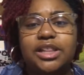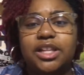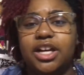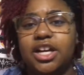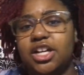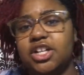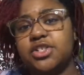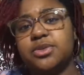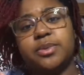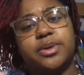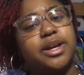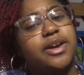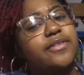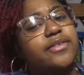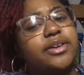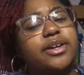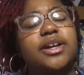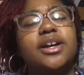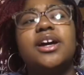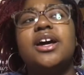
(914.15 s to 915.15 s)
lunch,
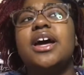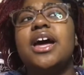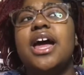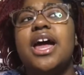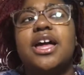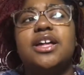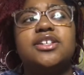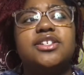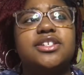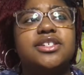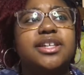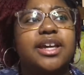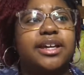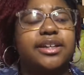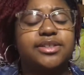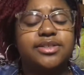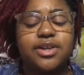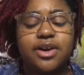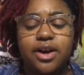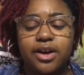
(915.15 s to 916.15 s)
whatever, and just
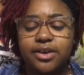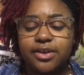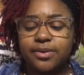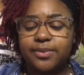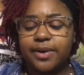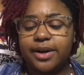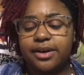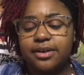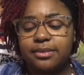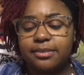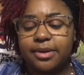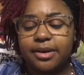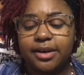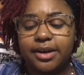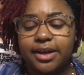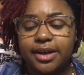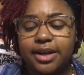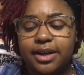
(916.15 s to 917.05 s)
like talk around about it.